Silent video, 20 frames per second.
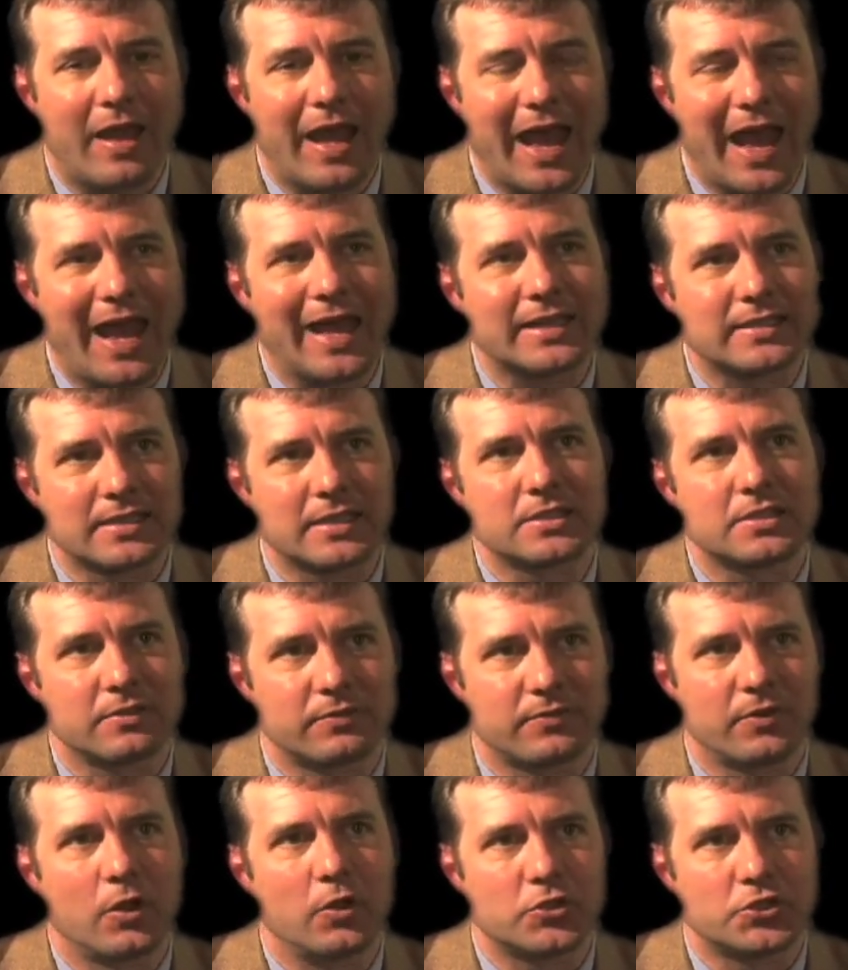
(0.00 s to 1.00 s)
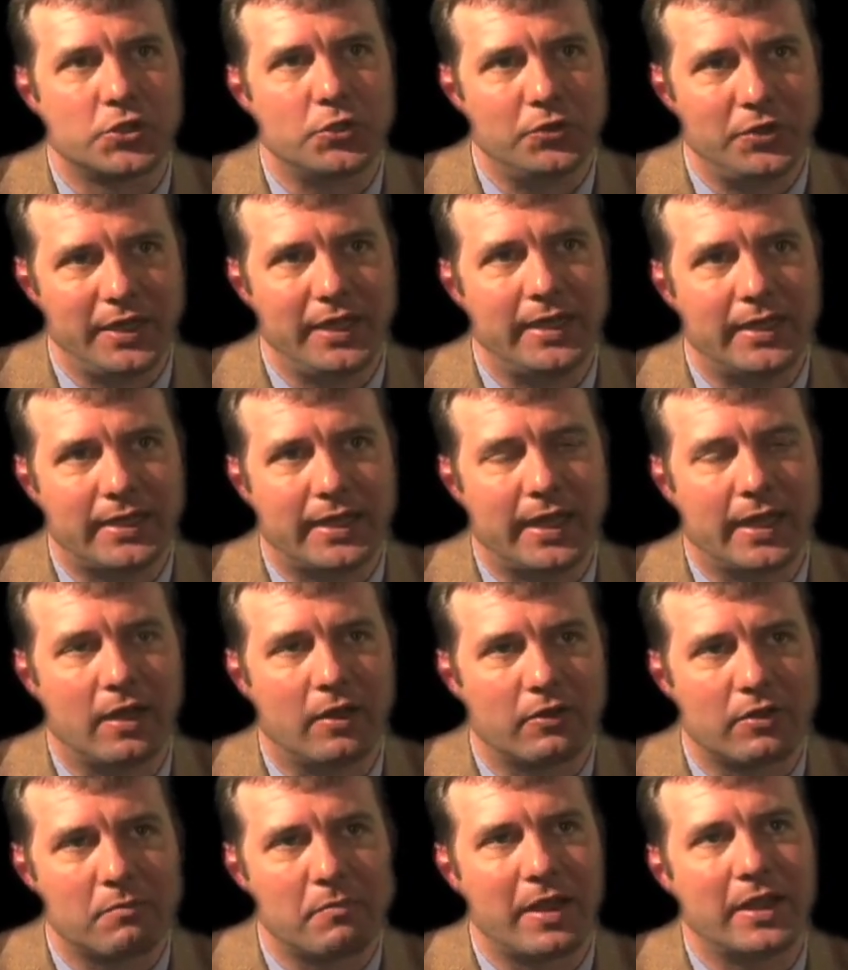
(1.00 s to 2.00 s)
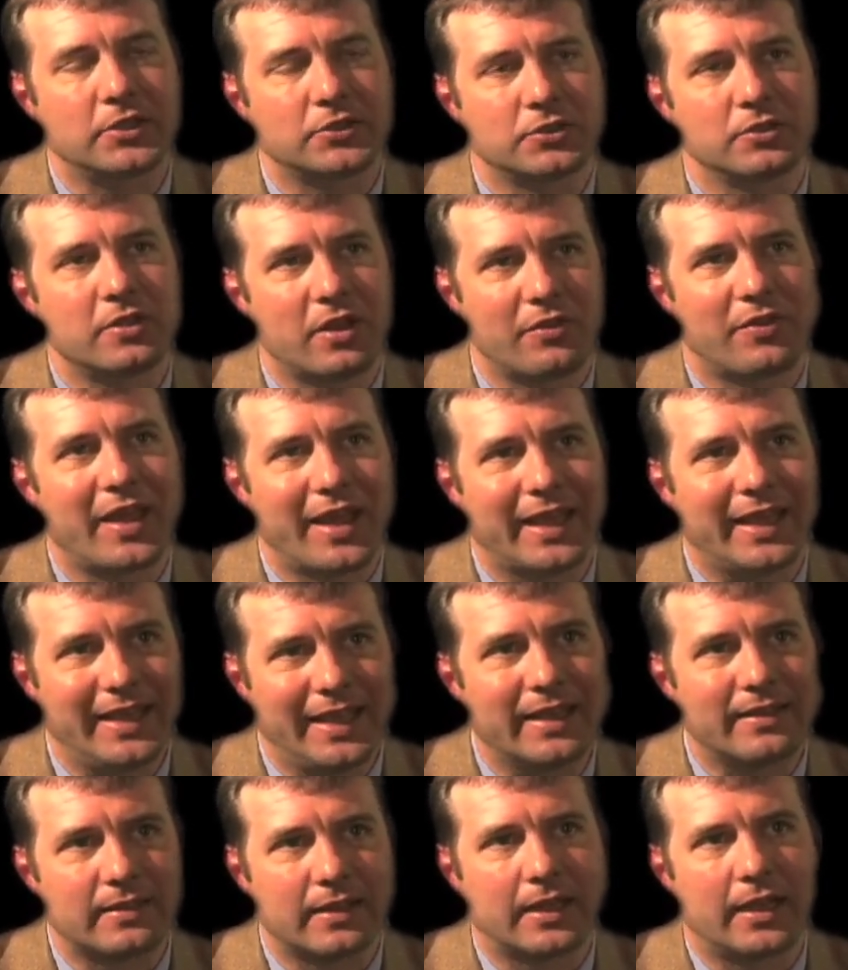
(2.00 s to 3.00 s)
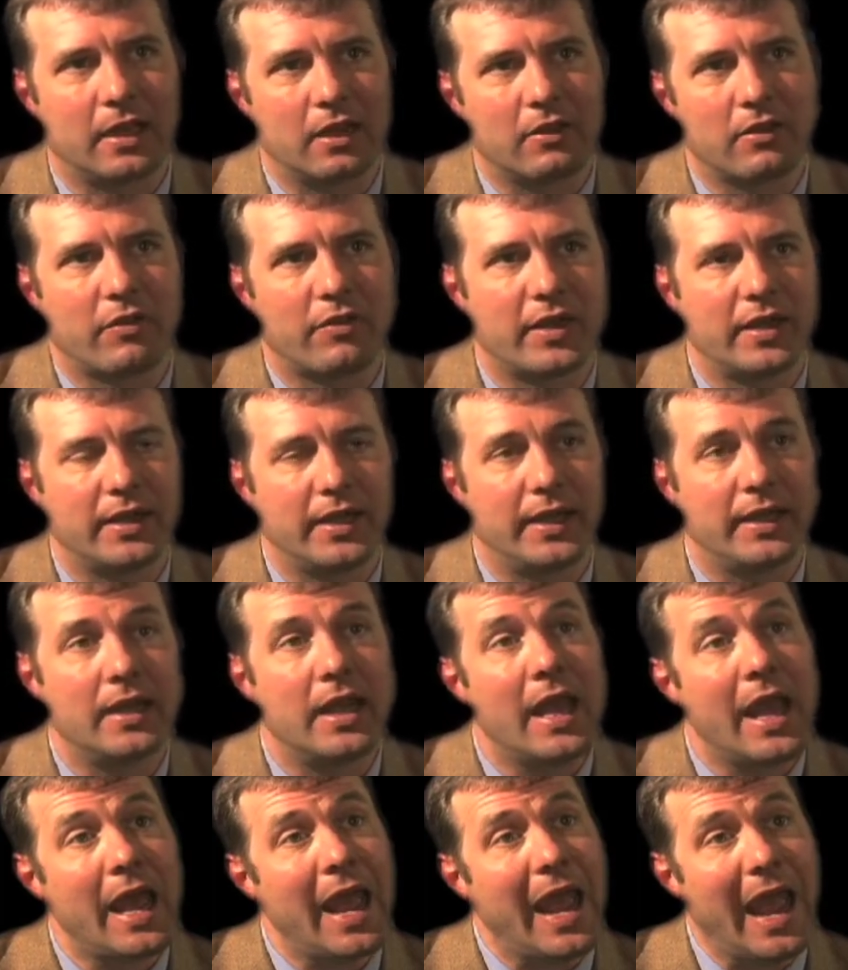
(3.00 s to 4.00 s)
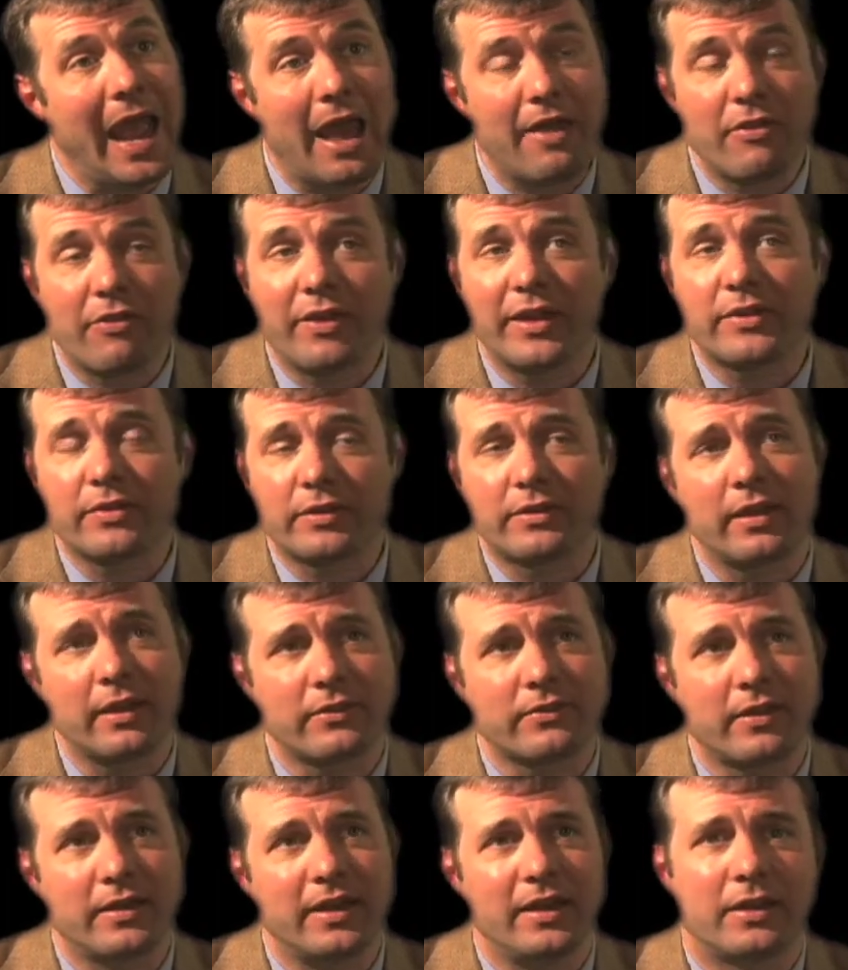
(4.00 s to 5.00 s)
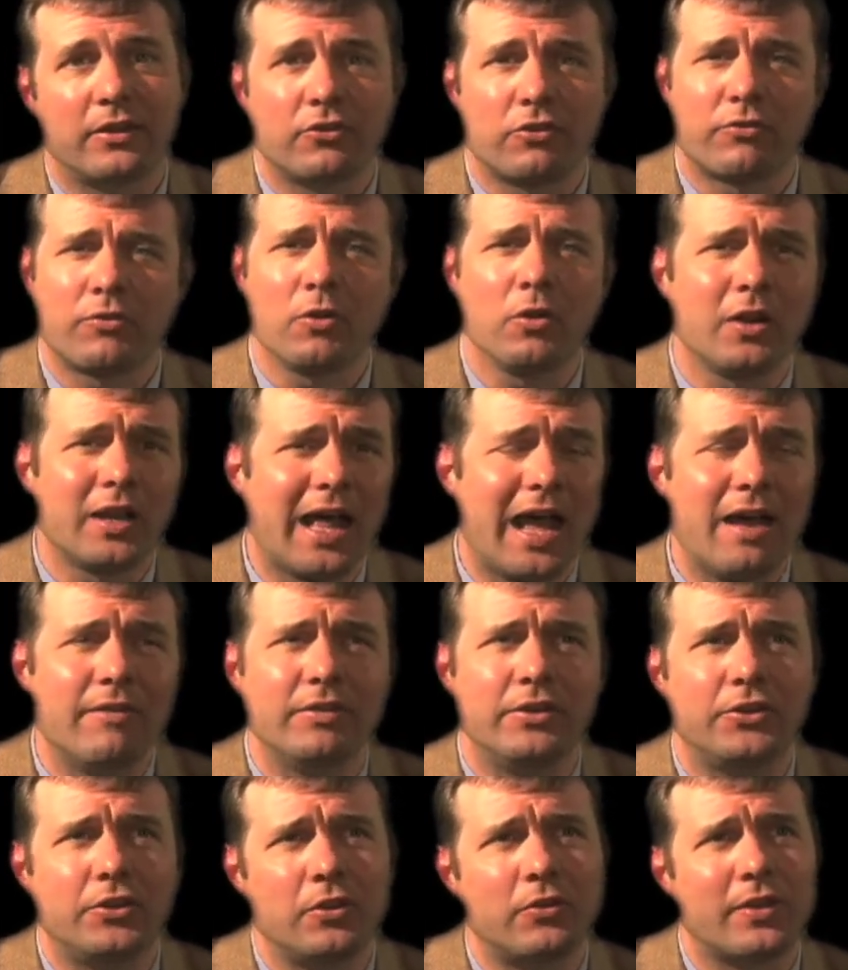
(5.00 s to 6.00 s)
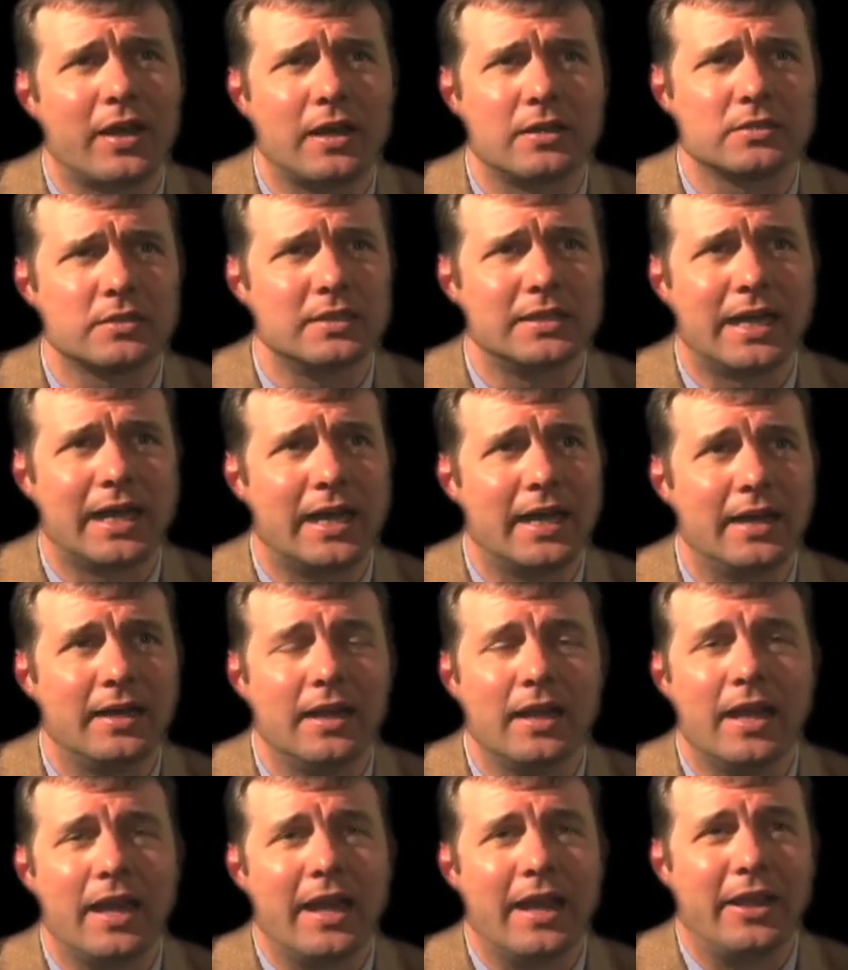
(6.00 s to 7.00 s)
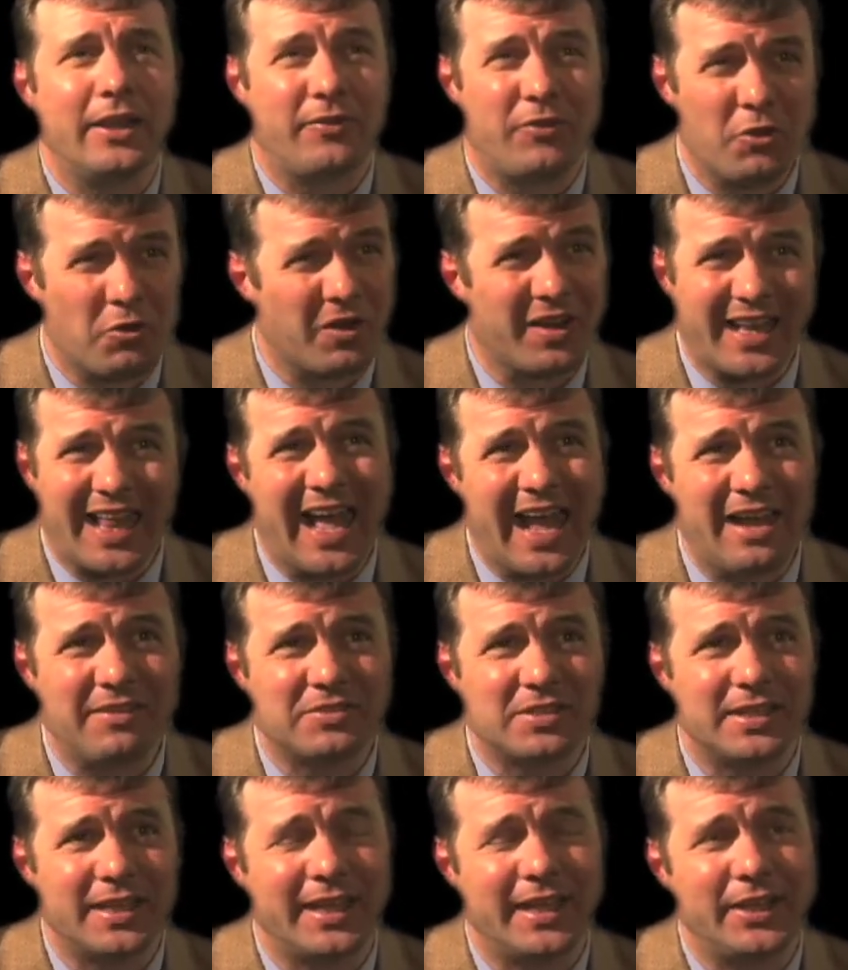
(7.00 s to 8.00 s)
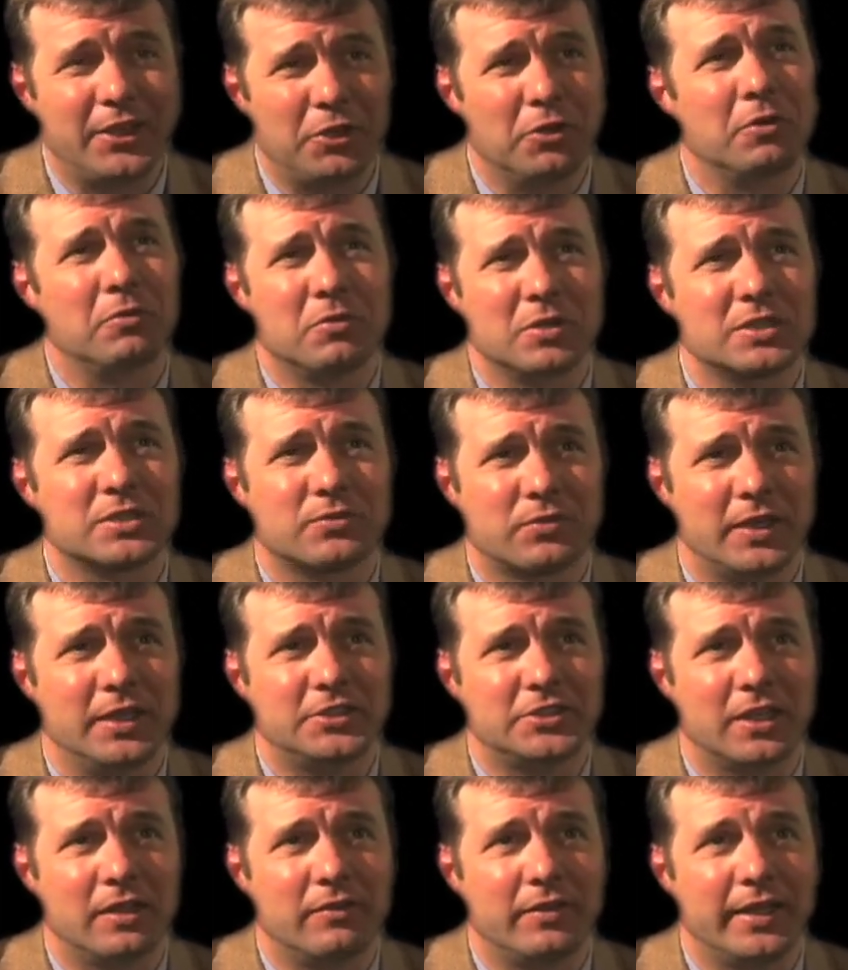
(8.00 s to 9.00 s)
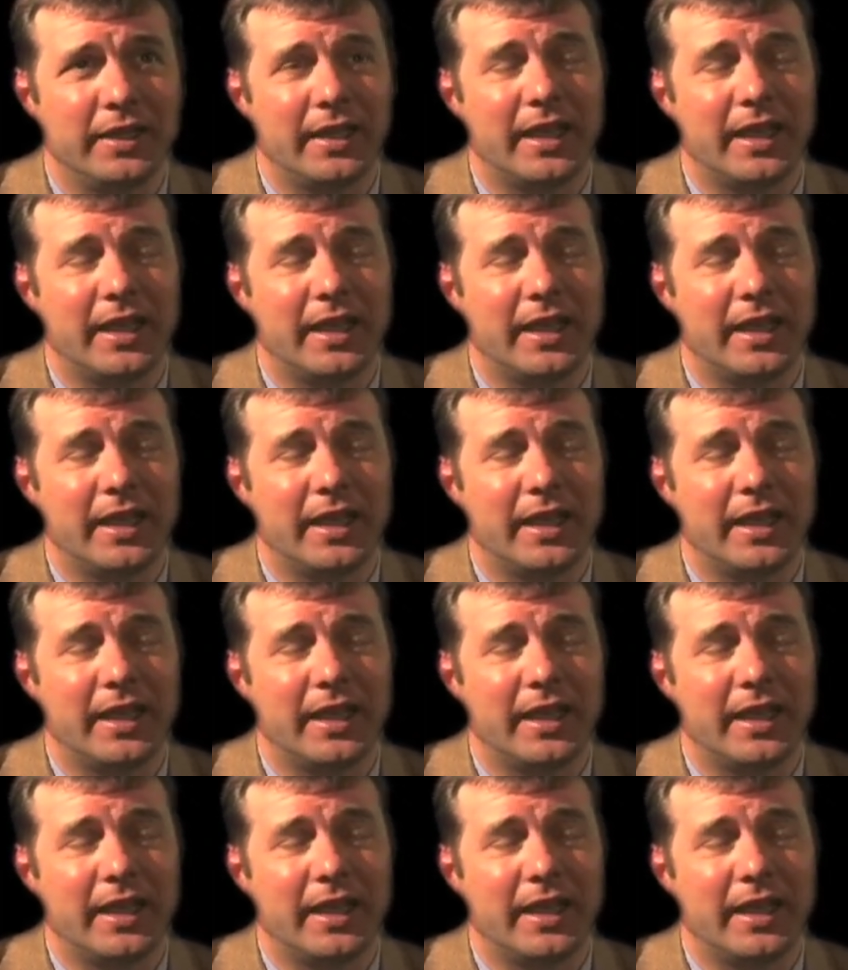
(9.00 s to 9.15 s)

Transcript: access to folks who need care to make sure that they get the care that they need and that they get the test they need. Because if you're alive in 2009, if you're alive today, you're at risk for HIV.